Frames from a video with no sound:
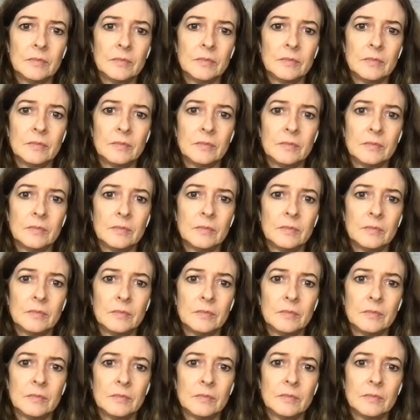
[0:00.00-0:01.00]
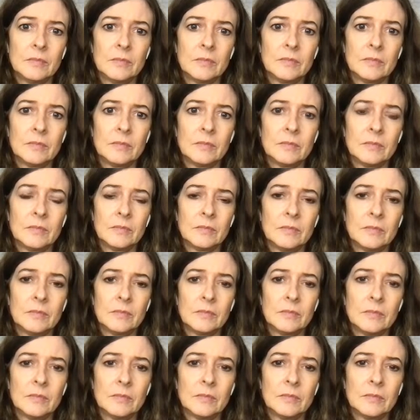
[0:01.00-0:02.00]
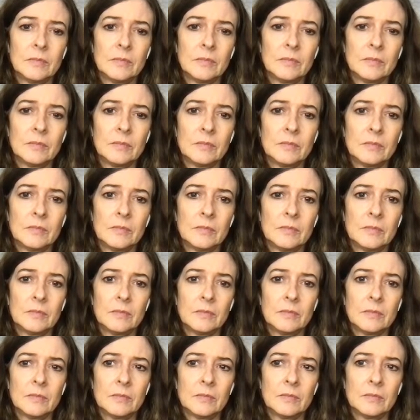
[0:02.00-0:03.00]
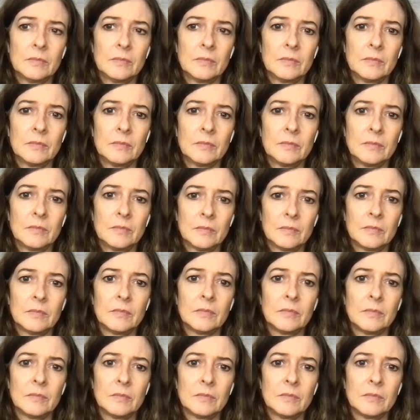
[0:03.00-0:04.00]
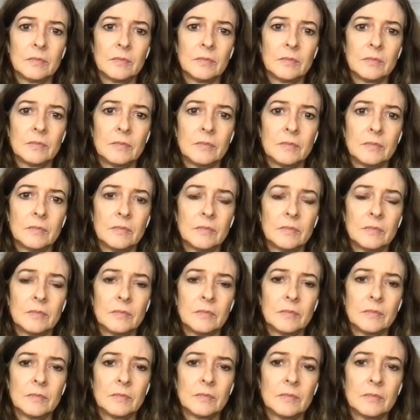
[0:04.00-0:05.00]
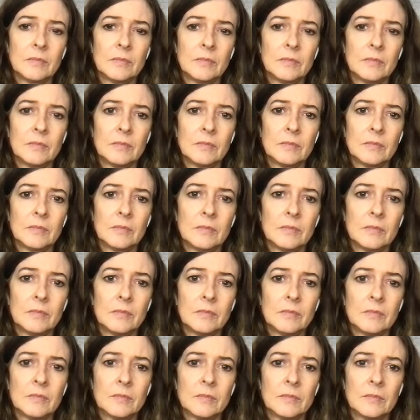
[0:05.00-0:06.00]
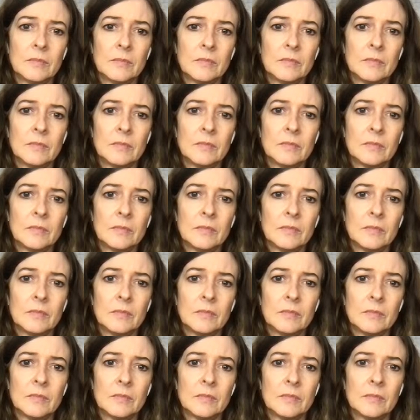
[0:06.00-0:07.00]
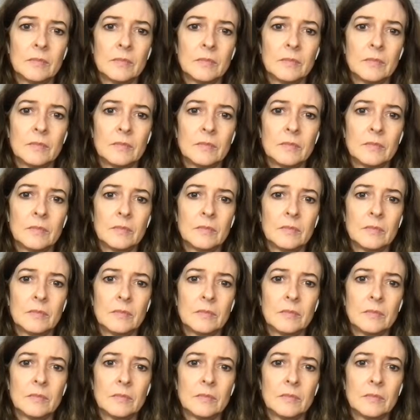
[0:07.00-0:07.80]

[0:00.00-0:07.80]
(silent)